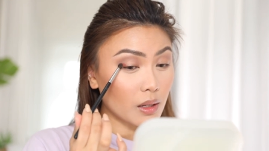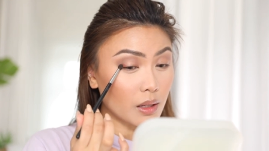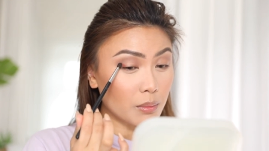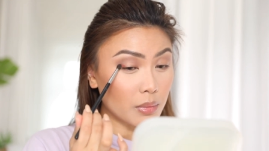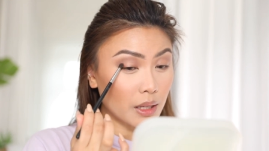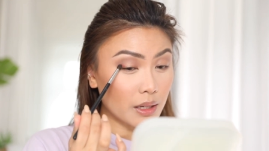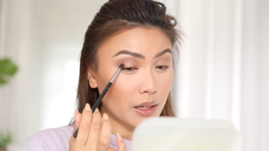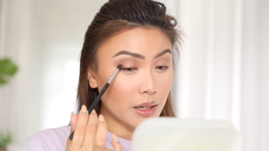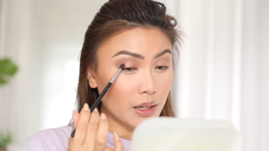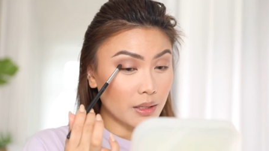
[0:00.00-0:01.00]
And then
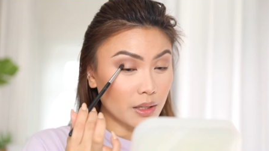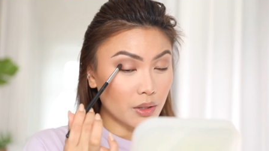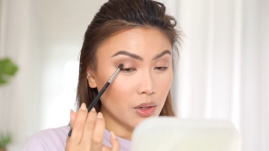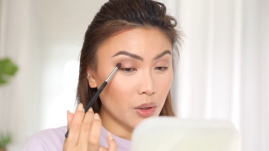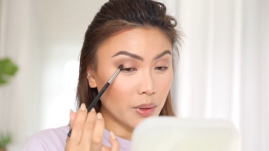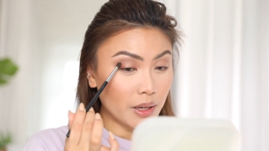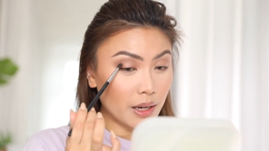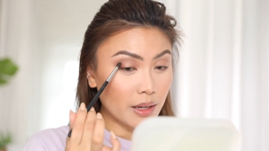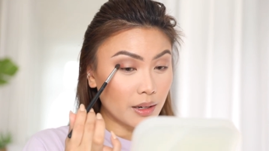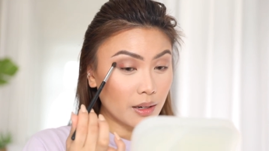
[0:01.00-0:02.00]
blending it as I go
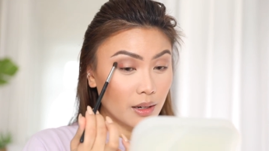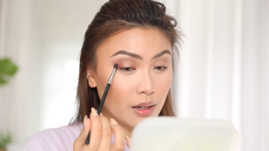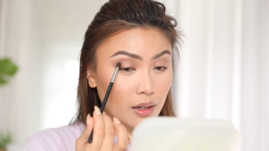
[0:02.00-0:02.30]
again.